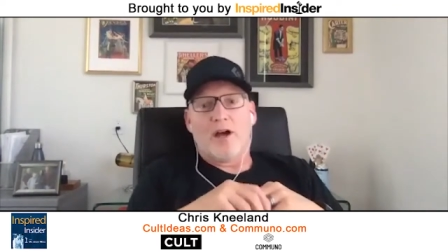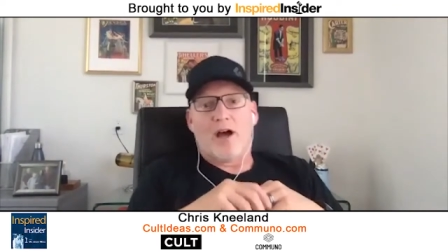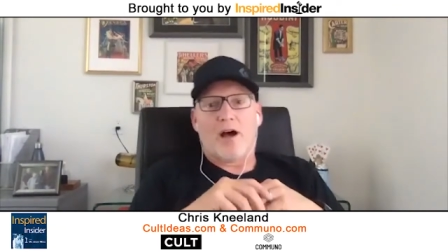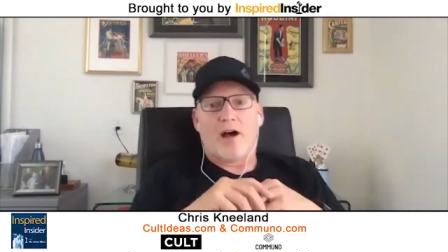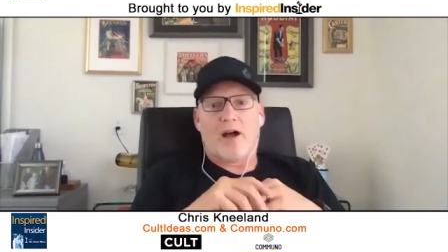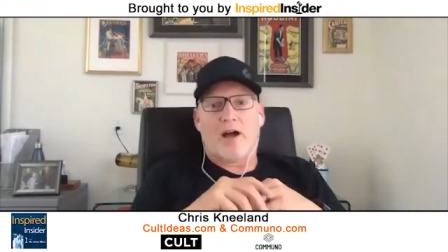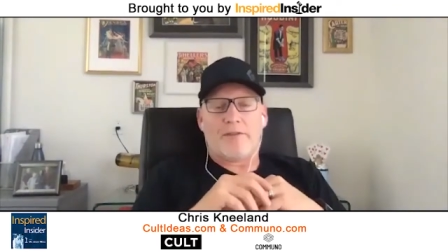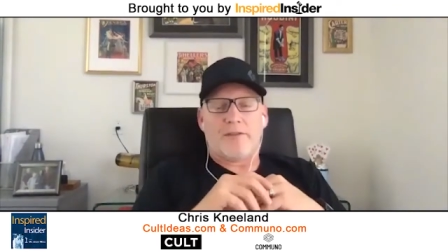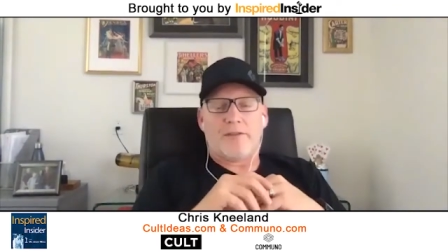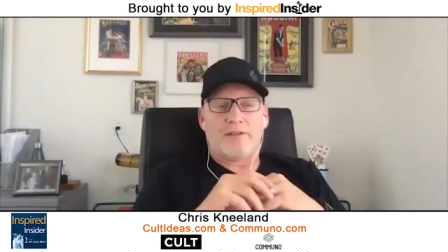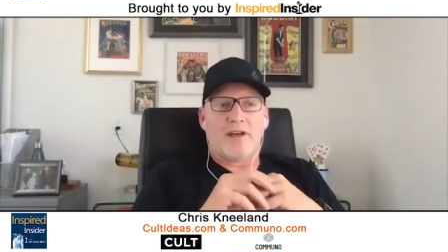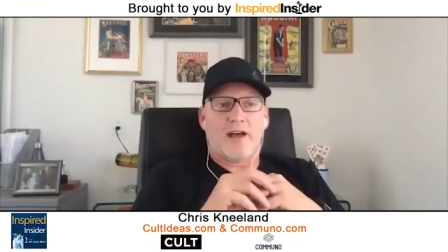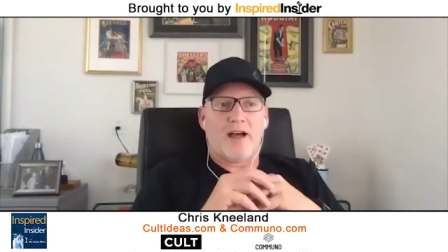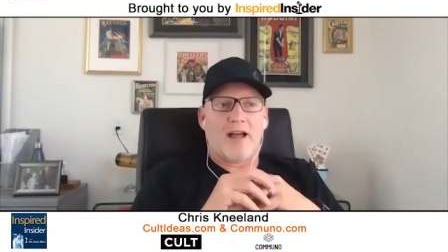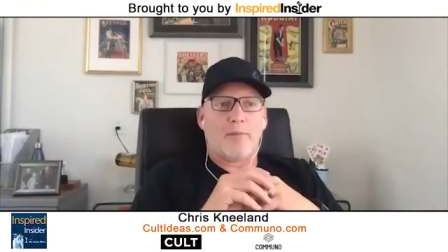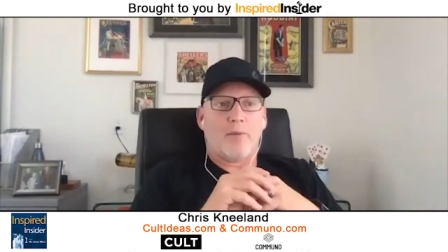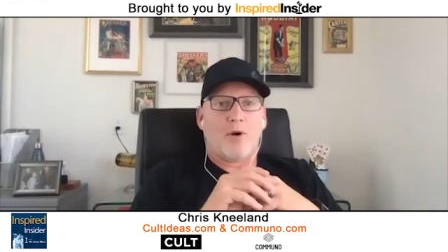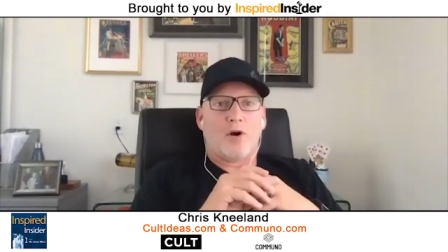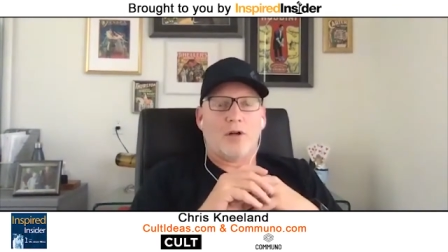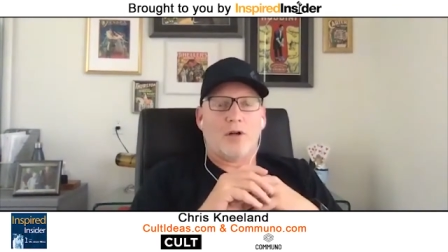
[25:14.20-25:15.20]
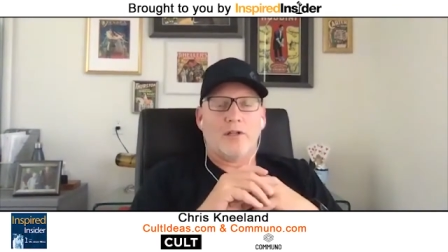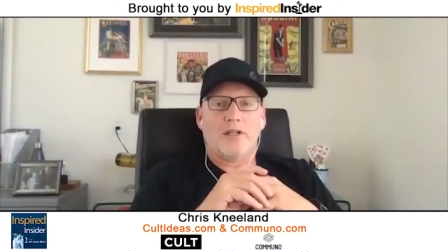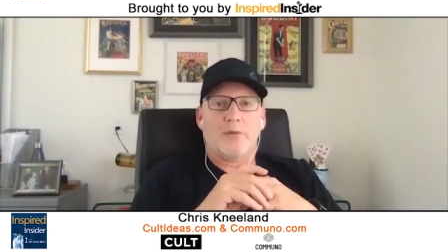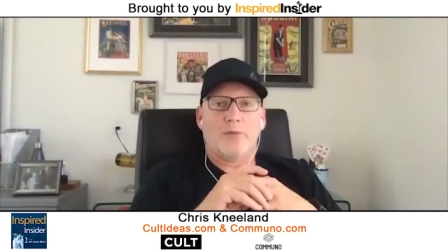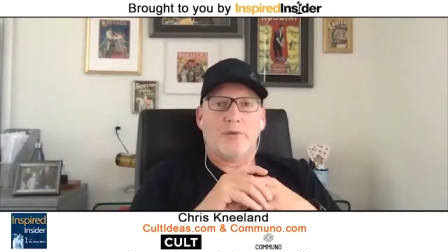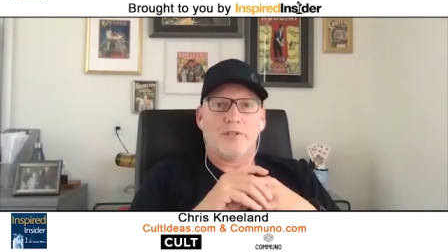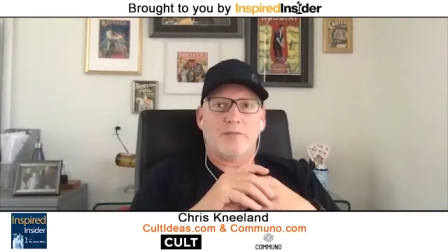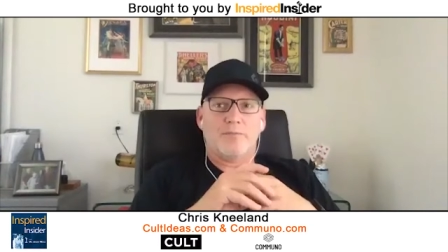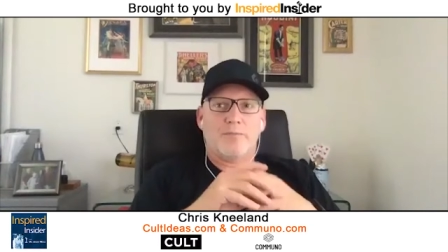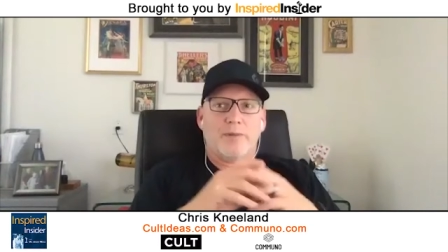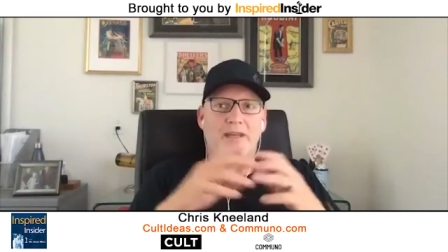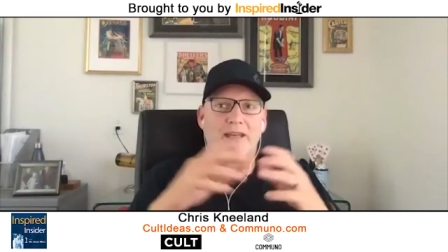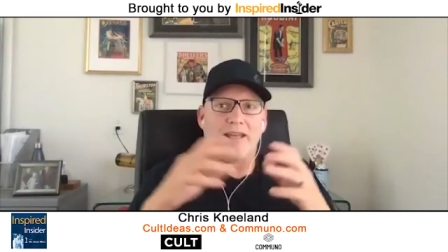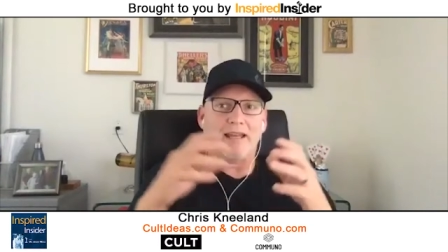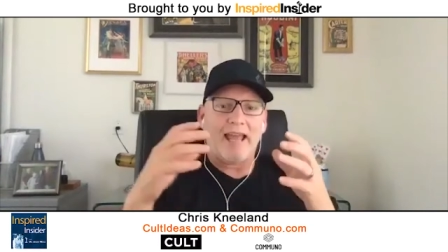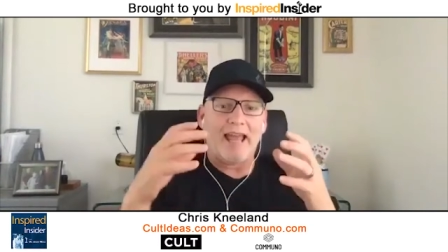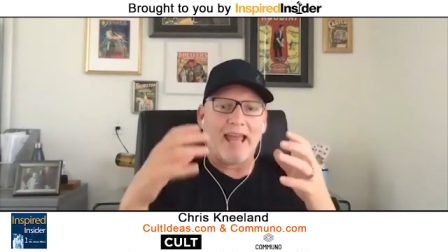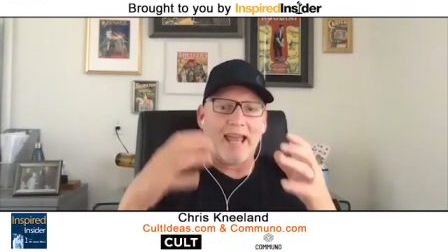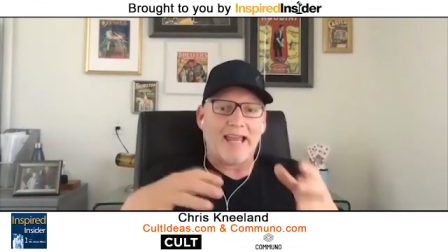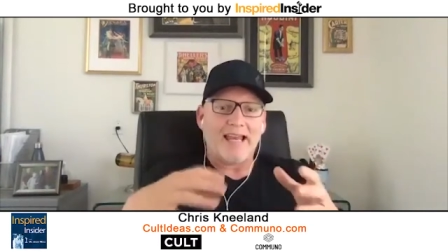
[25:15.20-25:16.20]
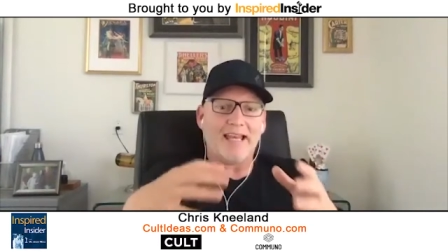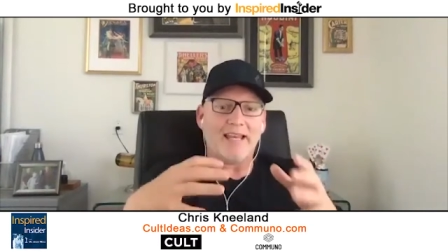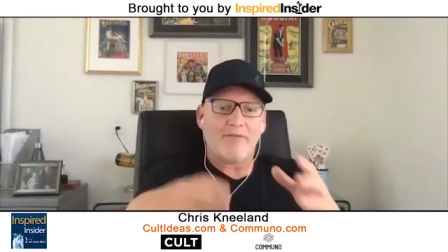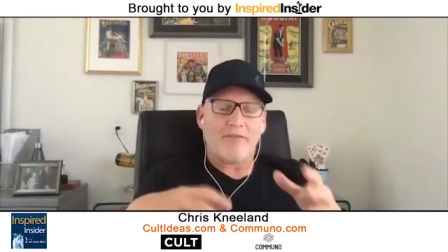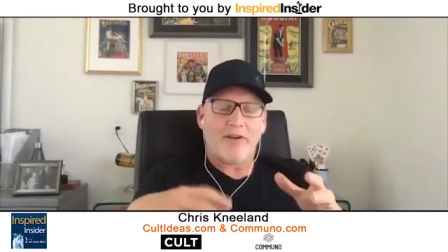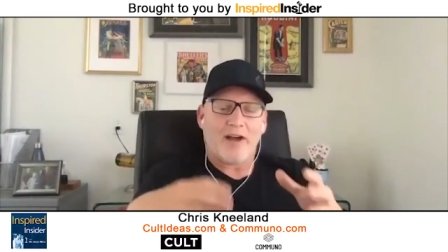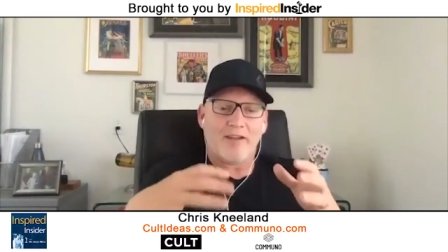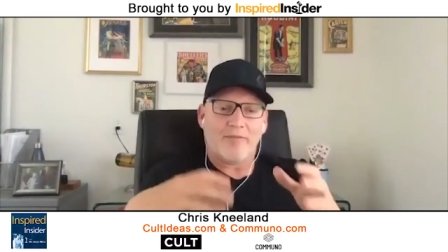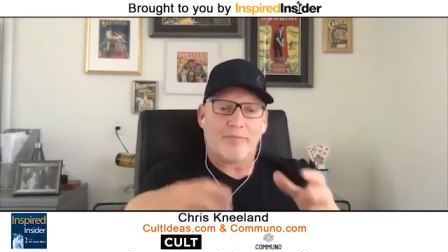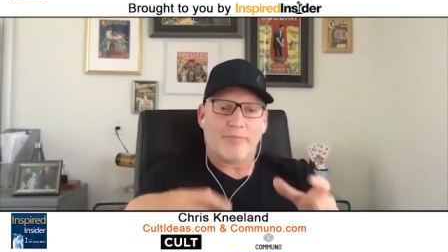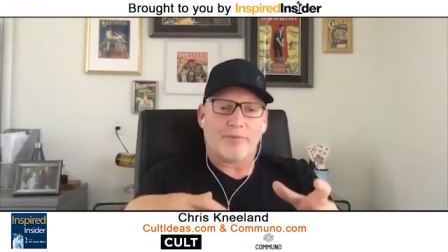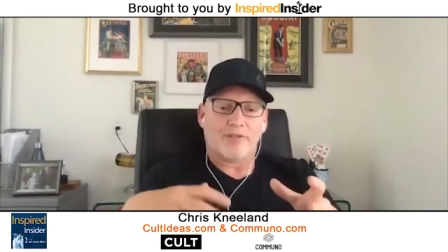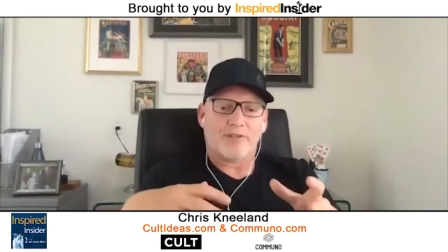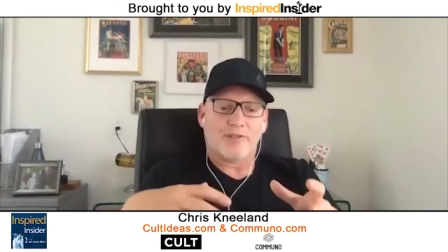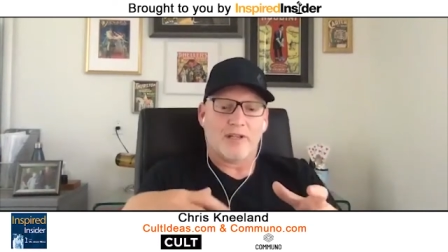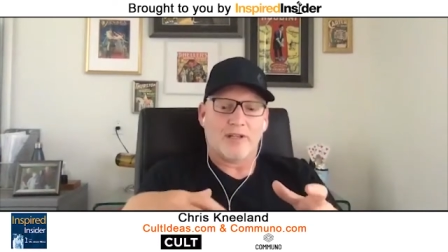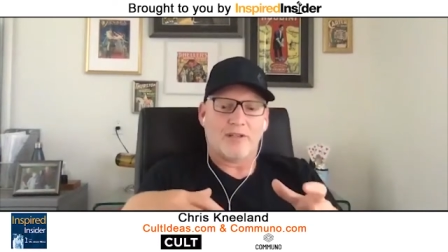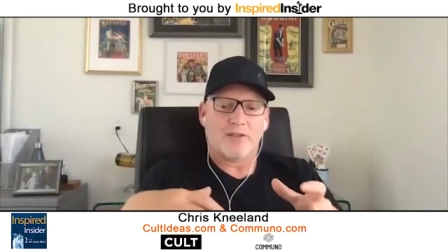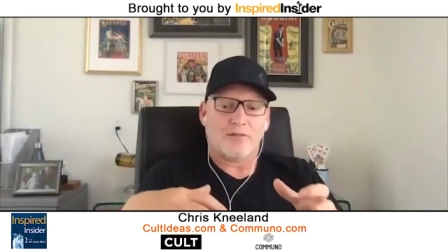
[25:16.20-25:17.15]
At the time, Harley was spending 85%